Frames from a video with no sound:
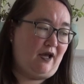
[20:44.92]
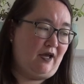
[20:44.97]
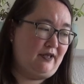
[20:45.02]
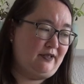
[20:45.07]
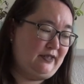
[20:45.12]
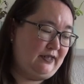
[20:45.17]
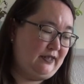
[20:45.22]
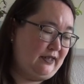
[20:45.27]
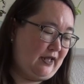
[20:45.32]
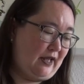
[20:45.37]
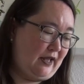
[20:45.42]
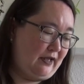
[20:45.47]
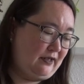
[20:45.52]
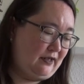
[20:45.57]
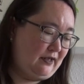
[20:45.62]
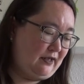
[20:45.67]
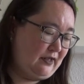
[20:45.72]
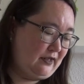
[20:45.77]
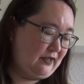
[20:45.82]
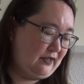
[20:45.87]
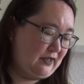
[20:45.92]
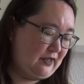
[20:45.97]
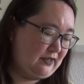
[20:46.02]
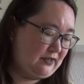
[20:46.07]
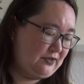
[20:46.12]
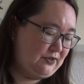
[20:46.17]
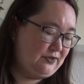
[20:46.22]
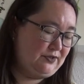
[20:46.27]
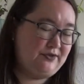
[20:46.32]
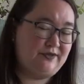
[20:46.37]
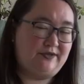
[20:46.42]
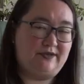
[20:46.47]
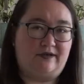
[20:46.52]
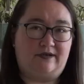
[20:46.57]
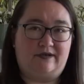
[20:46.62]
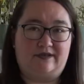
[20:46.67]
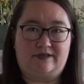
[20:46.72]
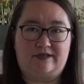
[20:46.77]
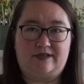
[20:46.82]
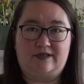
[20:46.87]
and then I get to
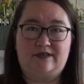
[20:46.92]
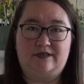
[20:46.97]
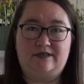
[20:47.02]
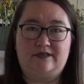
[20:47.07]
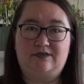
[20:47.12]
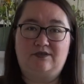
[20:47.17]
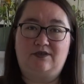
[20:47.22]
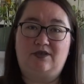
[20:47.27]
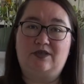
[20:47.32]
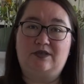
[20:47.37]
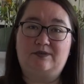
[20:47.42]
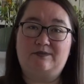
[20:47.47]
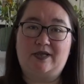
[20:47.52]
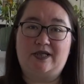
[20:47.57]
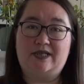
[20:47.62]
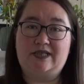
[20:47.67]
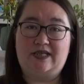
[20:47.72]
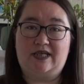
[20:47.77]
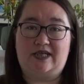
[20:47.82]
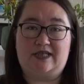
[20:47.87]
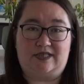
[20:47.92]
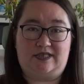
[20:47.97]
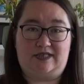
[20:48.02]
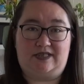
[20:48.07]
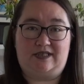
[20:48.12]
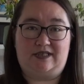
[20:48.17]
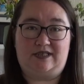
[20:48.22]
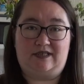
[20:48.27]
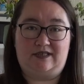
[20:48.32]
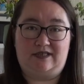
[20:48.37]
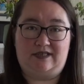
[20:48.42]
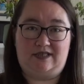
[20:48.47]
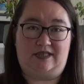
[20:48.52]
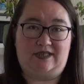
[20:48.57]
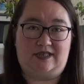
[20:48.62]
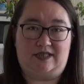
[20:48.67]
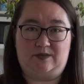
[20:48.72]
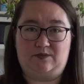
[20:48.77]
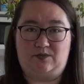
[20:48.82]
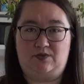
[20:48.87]
start on my next
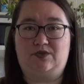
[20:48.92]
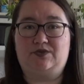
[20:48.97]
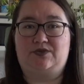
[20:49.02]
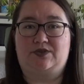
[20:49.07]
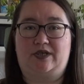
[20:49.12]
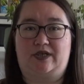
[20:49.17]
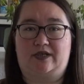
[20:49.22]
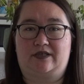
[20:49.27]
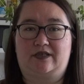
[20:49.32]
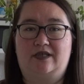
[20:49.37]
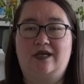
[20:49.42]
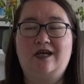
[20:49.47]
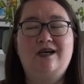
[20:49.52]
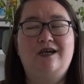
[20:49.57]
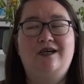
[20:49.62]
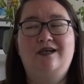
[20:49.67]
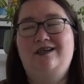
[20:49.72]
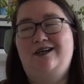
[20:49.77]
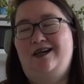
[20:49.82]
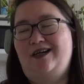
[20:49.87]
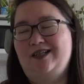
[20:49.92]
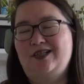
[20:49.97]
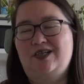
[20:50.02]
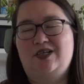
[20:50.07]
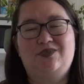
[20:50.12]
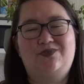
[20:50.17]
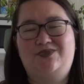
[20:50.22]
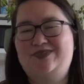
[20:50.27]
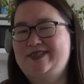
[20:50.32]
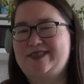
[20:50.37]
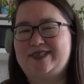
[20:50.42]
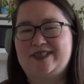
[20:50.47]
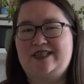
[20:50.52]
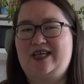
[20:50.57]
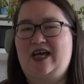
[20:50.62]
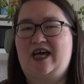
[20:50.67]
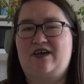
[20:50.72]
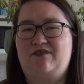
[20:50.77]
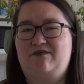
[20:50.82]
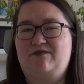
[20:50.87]
knitting project. I know I still
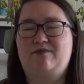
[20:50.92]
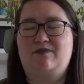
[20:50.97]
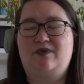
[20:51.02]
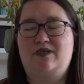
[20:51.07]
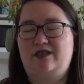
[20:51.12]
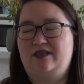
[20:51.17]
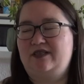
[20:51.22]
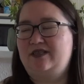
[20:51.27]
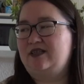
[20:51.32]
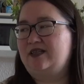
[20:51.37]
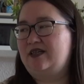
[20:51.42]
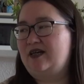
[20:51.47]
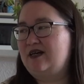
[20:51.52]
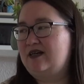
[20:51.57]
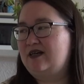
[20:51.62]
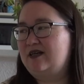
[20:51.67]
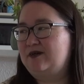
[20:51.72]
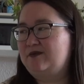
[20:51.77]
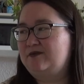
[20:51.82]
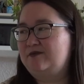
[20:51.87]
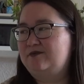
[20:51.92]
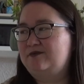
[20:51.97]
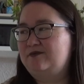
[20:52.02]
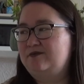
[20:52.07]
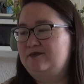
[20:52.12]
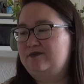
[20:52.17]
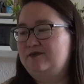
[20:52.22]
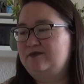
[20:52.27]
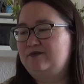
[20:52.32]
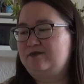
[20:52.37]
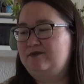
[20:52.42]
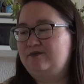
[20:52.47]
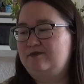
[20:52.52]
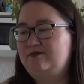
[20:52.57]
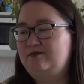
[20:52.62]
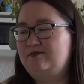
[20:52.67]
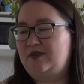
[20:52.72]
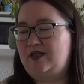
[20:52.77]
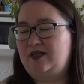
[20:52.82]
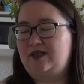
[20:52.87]
have my um,
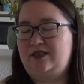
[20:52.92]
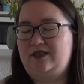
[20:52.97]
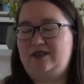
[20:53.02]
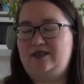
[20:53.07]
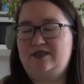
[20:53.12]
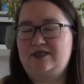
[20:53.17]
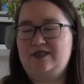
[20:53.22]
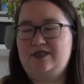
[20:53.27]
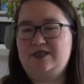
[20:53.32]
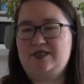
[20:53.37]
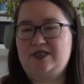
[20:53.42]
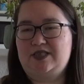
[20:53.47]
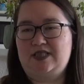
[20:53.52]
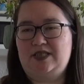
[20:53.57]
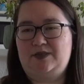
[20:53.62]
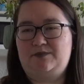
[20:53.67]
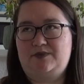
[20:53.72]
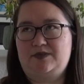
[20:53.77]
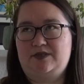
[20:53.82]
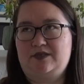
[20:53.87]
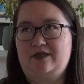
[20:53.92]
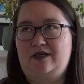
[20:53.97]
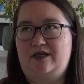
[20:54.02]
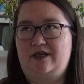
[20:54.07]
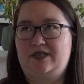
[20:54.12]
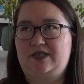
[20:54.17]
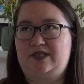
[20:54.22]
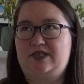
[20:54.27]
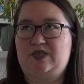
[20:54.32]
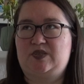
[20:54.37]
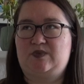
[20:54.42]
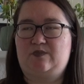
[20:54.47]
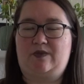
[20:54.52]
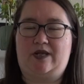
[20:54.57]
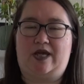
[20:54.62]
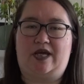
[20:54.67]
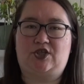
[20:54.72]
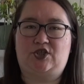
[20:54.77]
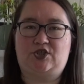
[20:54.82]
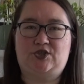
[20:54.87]
my slip slide
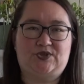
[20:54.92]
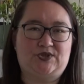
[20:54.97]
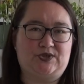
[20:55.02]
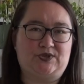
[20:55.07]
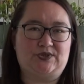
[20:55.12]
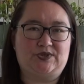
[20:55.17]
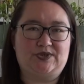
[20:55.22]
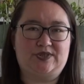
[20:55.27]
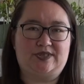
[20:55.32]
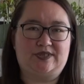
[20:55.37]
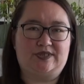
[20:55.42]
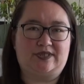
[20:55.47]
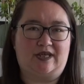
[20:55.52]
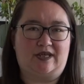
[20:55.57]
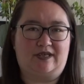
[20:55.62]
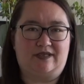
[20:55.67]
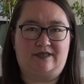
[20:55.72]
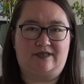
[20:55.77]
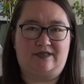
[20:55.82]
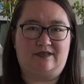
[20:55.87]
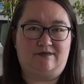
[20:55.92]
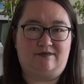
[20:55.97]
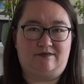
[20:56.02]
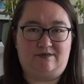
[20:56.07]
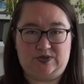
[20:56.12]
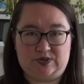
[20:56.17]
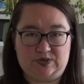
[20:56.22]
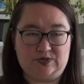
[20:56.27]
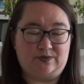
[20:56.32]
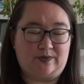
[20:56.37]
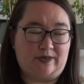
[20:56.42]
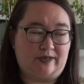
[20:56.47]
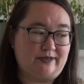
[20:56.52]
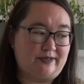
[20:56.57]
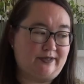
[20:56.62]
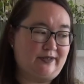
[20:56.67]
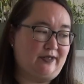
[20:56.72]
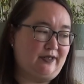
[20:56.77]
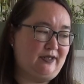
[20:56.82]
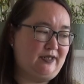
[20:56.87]
splash socks that two
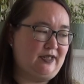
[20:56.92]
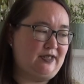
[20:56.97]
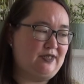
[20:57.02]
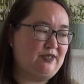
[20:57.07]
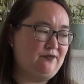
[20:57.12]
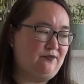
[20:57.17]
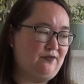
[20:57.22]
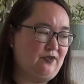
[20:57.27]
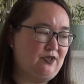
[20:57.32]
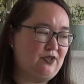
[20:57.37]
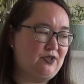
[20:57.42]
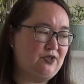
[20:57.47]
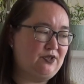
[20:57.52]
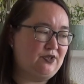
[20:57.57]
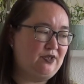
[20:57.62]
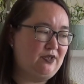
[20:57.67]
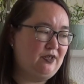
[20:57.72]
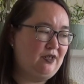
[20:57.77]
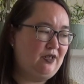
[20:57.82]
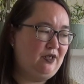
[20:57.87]
pairs that I need to finish